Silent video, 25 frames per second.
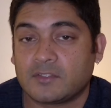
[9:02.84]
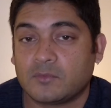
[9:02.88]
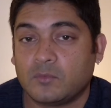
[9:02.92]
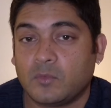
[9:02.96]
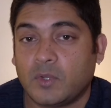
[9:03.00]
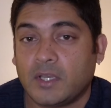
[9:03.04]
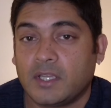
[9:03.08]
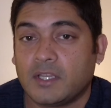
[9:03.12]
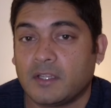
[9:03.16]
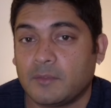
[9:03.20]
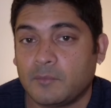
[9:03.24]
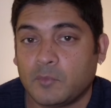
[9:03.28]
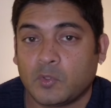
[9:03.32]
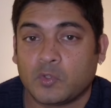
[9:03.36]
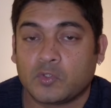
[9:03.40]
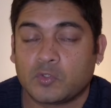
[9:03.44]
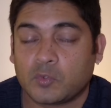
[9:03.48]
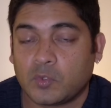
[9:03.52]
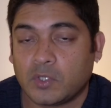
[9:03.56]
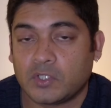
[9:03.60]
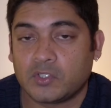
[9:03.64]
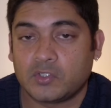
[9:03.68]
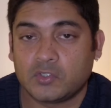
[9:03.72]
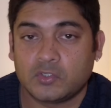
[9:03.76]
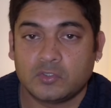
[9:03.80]
as and when. I'm not
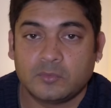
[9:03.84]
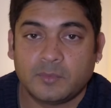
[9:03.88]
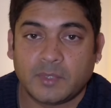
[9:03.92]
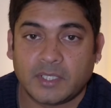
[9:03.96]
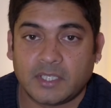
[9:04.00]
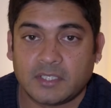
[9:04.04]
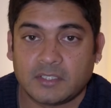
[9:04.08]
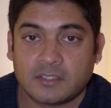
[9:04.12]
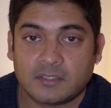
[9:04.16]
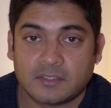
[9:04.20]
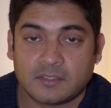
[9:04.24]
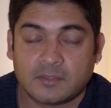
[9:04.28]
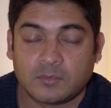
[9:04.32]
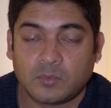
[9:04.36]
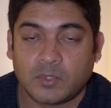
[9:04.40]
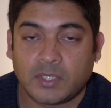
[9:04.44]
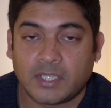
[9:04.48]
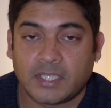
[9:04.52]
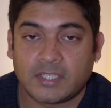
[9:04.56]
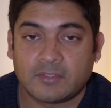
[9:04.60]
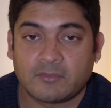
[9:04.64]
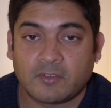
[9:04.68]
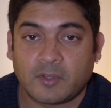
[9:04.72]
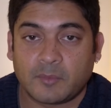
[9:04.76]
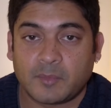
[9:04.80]
quite sure because
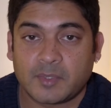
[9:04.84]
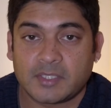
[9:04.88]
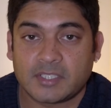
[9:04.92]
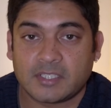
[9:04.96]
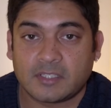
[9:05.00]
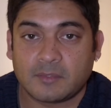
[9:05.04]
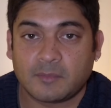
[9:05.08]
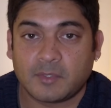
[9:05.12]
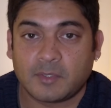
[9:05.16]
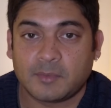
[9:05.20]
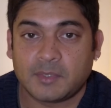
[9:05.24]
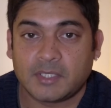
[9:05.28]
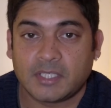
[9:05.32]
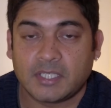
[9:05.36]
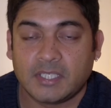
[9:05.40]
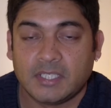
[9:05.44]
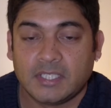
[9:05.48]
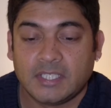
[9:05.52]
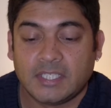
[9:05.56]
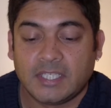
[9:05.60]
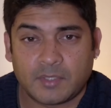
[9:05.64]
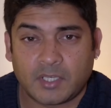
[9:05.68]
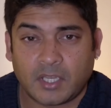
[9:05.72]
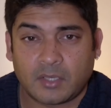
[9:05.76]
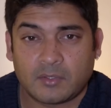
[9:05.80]
work is very busy at the moment.
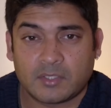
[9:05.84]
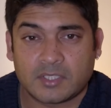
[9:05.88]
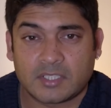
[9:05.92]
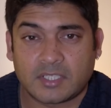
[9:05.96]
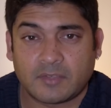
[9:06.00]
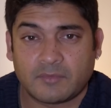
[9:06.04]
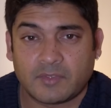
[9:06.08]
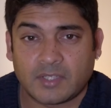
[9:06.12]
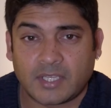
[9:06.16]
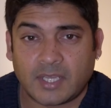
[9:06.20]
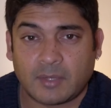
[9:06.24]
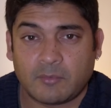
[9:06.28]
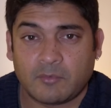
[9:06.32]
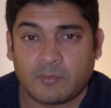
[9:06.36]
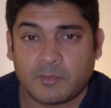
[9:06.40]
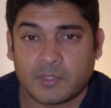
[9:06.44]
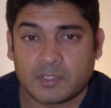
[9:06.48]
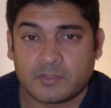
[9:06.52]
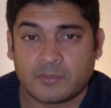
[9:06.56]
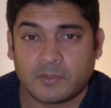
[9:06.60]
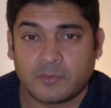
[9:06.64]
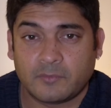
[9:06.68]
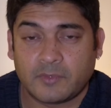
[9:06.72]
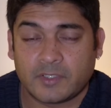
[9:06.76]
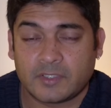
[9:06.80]
I'm going to go discover the Cameron
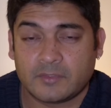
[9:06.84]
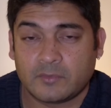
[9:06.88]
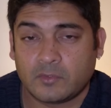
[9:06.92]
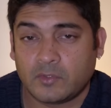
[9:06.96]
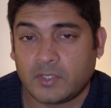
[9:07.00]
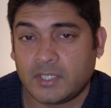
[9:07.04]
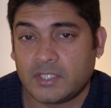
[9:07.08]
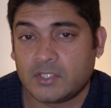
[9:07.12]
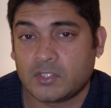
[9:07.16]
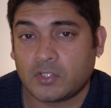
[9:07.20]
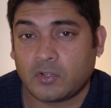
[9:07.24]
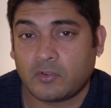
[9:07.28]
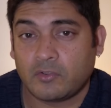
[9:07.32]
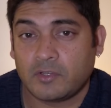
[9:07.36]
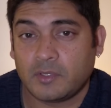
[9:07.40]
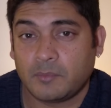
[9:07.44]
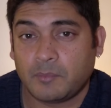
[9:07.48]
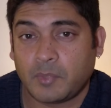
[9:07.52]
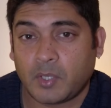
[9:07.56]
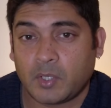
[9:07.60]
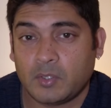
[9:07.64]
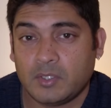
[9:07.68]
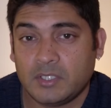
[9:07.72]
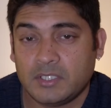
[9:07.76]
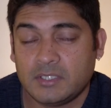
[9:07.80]
Marsh Film Festival in Torun
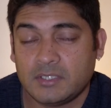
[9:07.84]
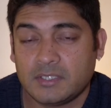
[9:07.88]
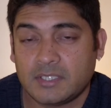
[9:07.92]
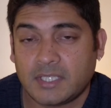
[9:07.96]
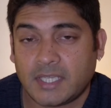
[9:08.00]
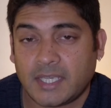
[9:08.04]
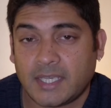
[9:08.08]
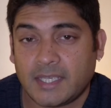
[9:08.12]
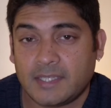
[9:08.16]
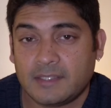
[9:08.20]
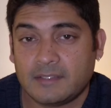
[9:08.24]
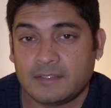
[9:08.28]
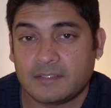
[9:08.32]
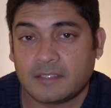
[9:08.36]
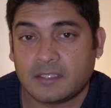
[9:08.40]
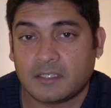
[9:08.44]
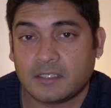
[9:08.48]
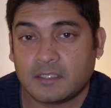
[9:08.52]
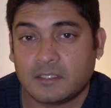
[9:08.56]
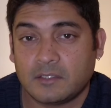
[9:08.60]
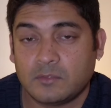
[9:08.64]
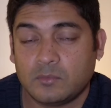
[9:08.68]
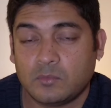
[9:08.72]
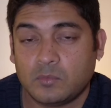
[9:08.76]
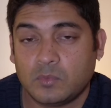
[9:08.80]
in Poland, and
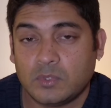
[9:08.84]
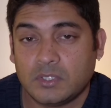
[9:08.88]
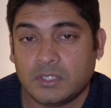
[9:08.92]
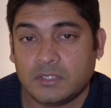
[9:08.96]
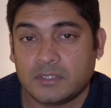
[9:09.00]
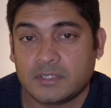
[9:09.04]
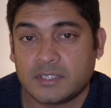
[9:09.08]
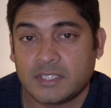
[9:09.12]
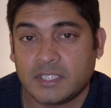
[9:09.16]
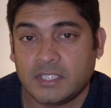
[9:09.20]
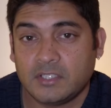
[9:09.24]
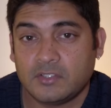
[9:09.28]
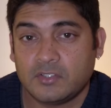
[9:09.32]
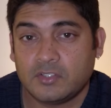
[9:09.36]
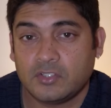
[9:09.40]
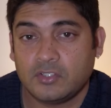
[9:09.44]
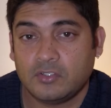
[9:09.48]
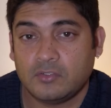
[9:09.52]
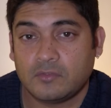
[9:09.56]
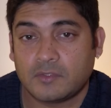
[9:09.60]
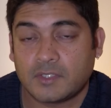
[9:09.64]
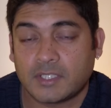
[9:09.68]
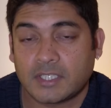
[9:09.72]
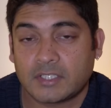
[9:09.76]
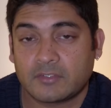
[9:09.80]
I will see you
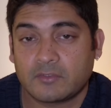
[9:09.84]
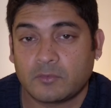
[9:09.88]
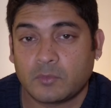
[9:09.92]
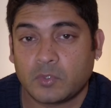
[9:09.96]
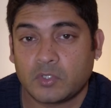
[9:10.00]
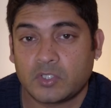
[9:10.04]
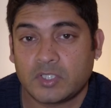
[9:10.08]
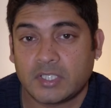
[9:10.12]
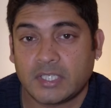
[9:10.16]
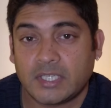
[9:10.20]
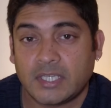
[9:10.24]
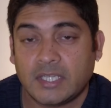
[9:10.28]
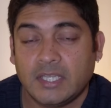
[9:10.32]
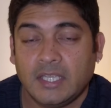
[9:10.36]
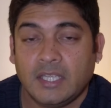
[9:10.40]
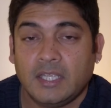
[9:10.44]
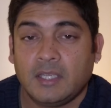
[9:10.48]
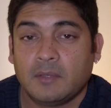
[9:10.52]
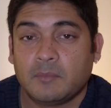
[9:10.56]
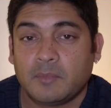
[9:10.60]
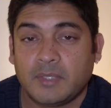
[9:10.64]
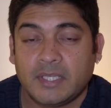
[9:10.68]
soon. Thanks for watching.